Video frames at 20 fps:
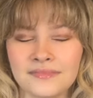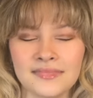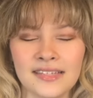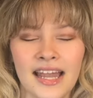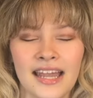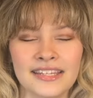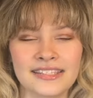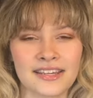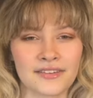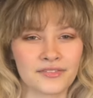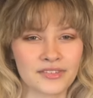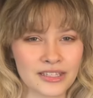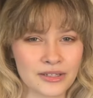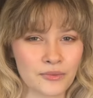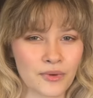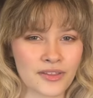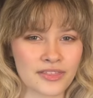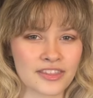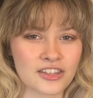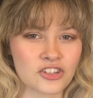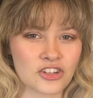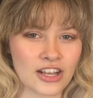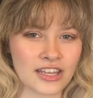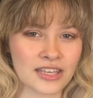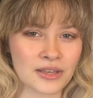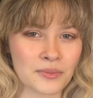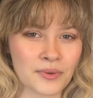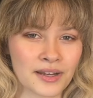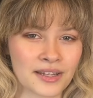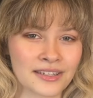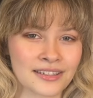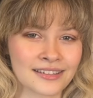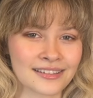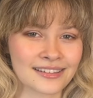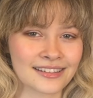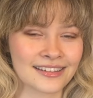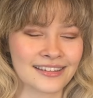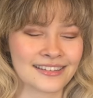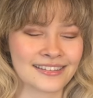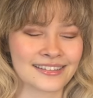I definitely want the Jecki one
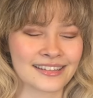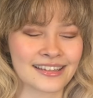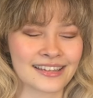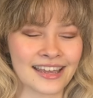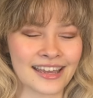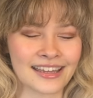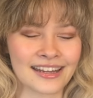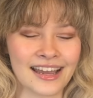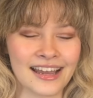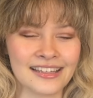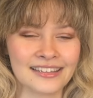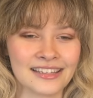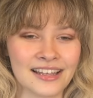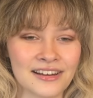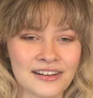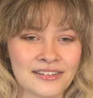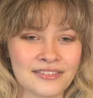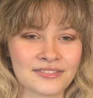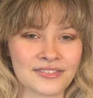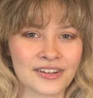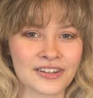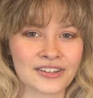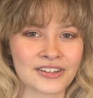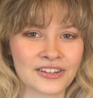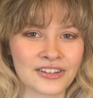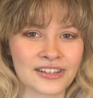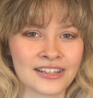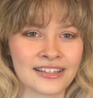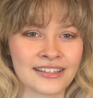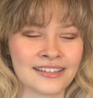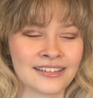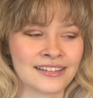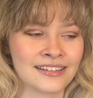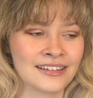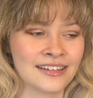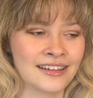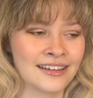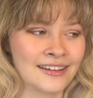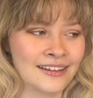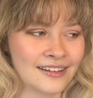because, again, I love a good
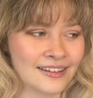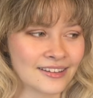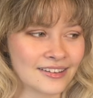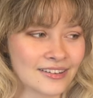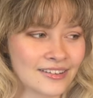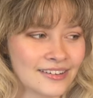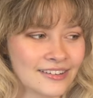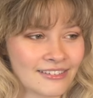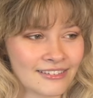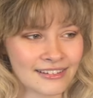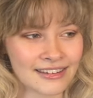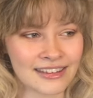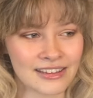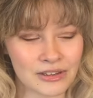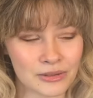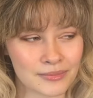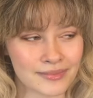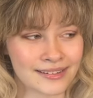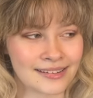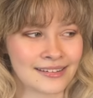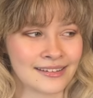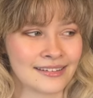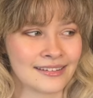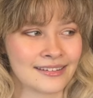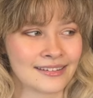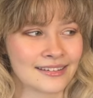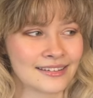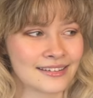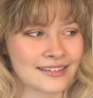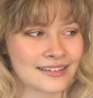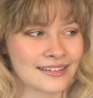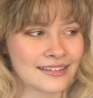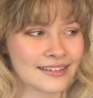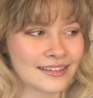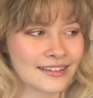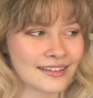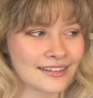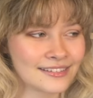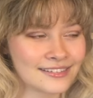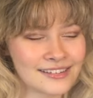non-human
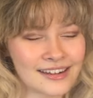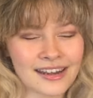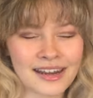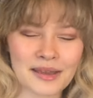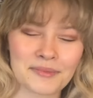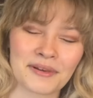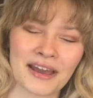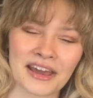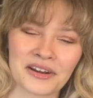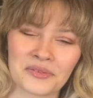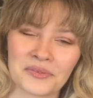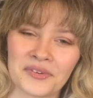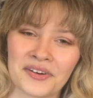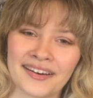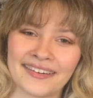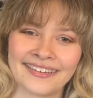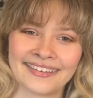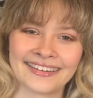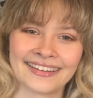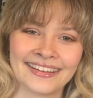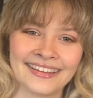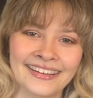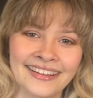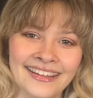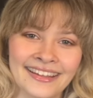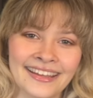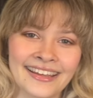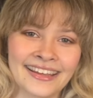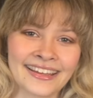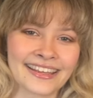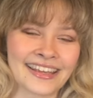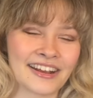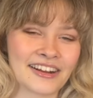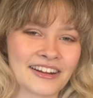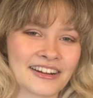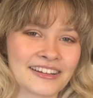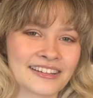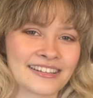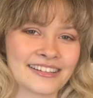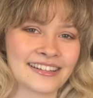Jedi Padawan
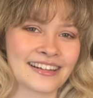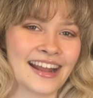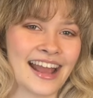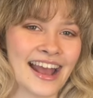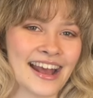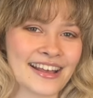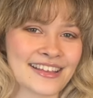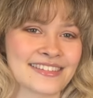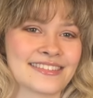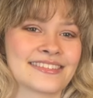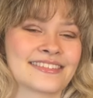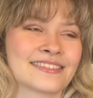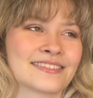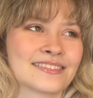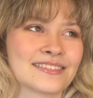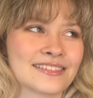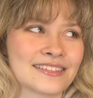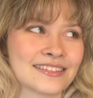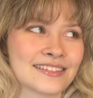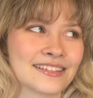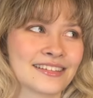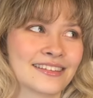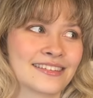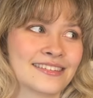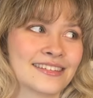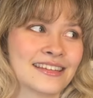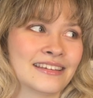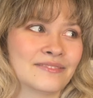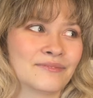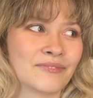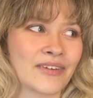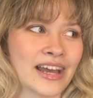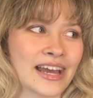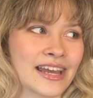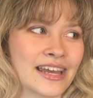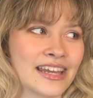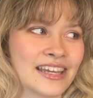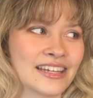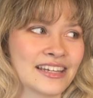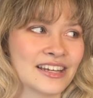character as seen
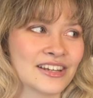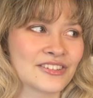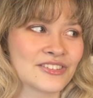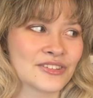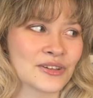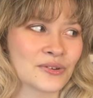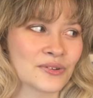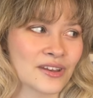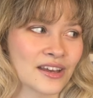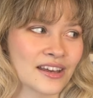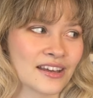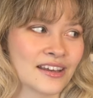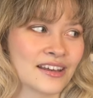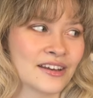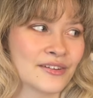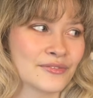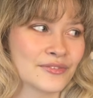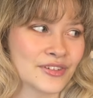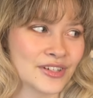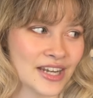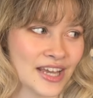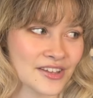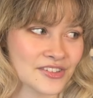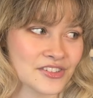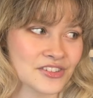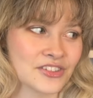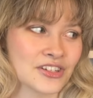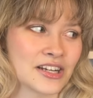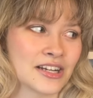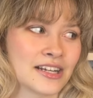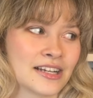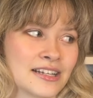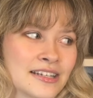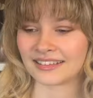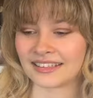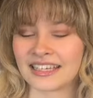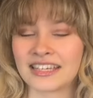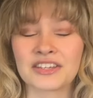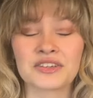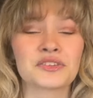by Ahsoka Vernestra.
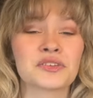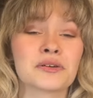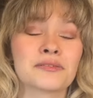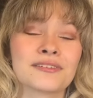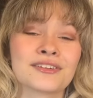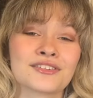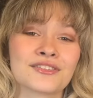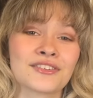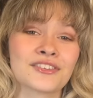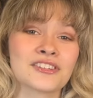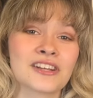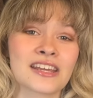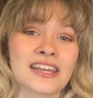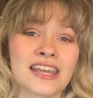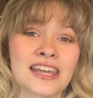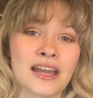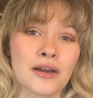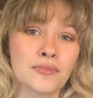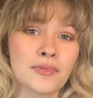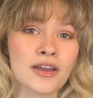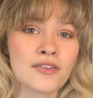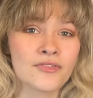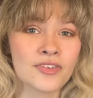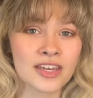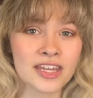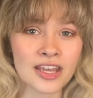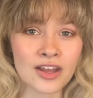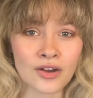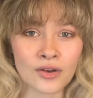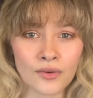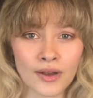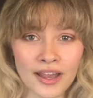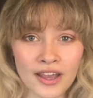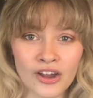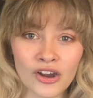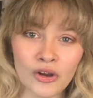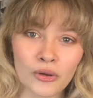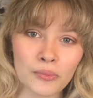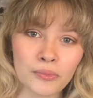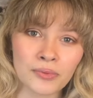Thank you so much for checking out my video. I
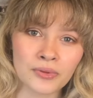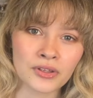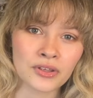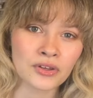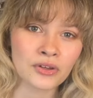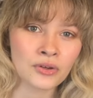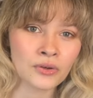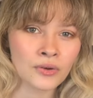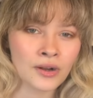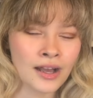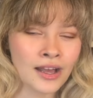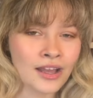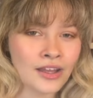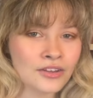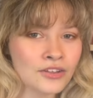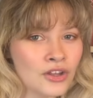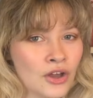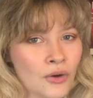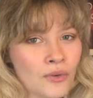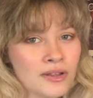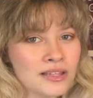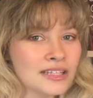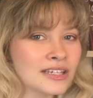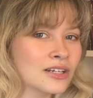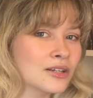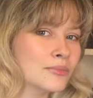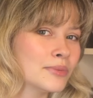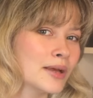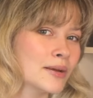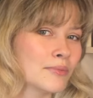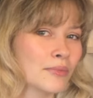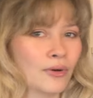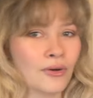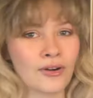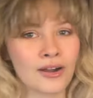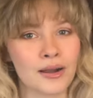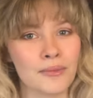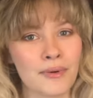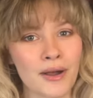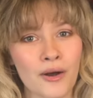hope you know a little bit more
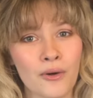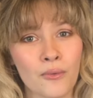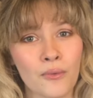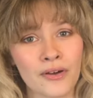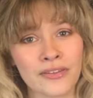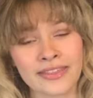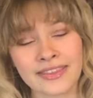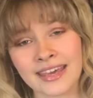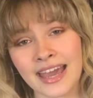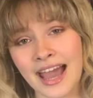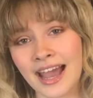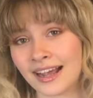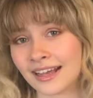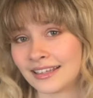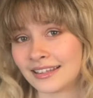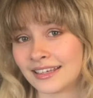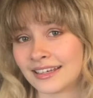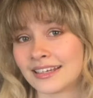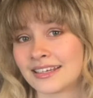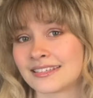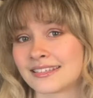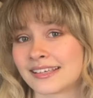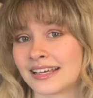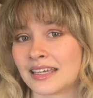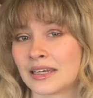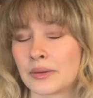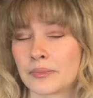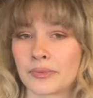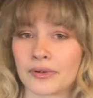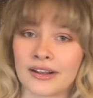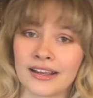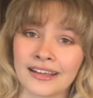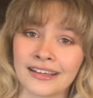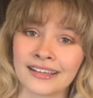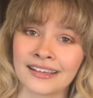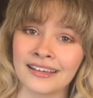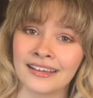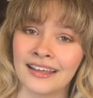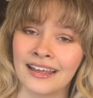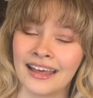about what the Acolyte is gonna bring.
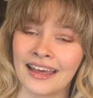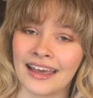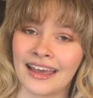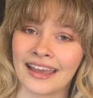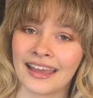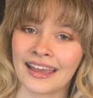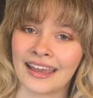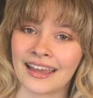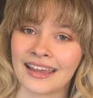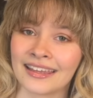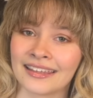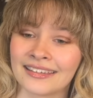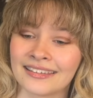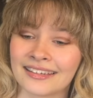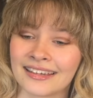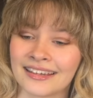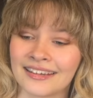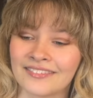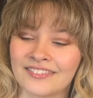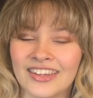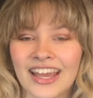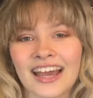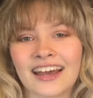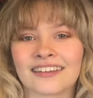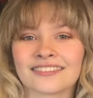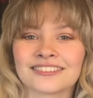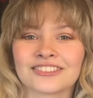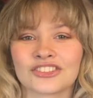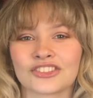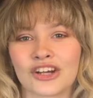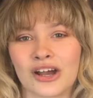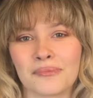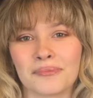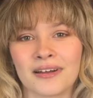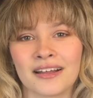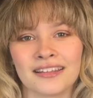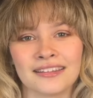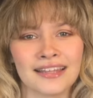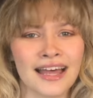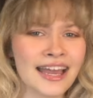And yeah, drop a
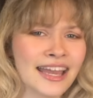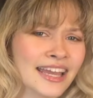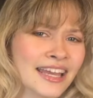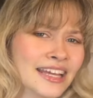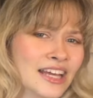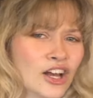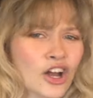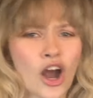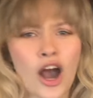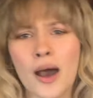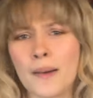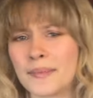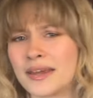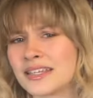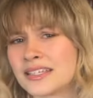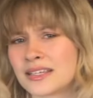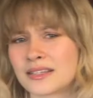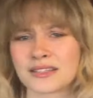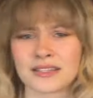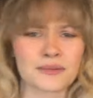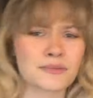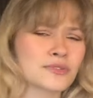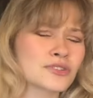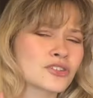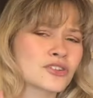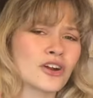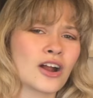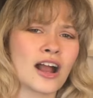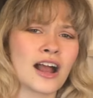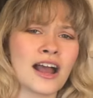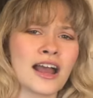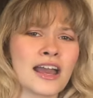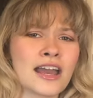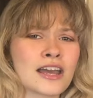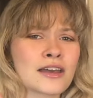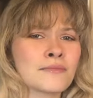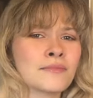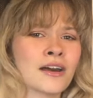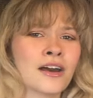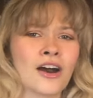like, a comment, a
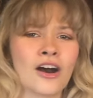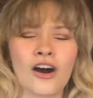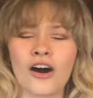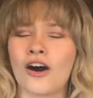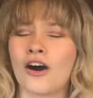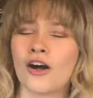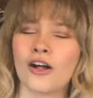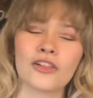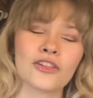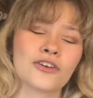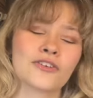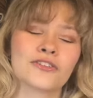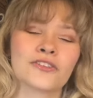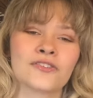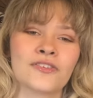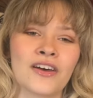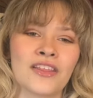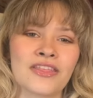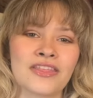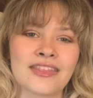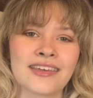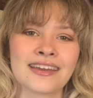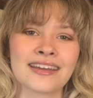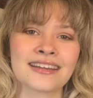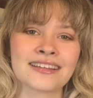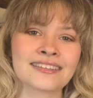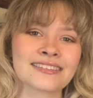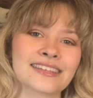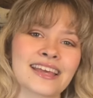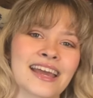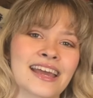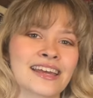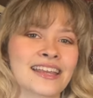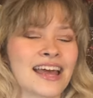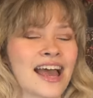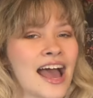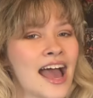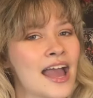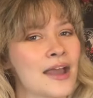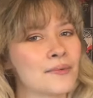subscribe, all those fun things, and
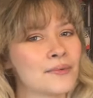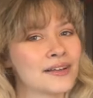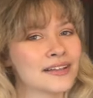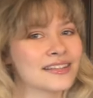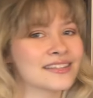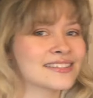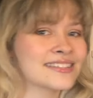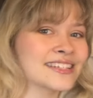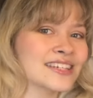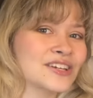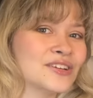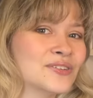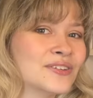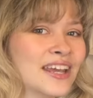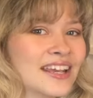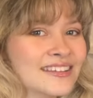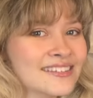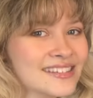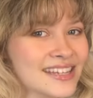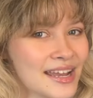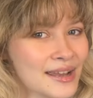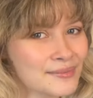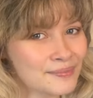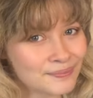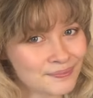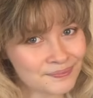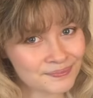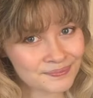I will see you next time.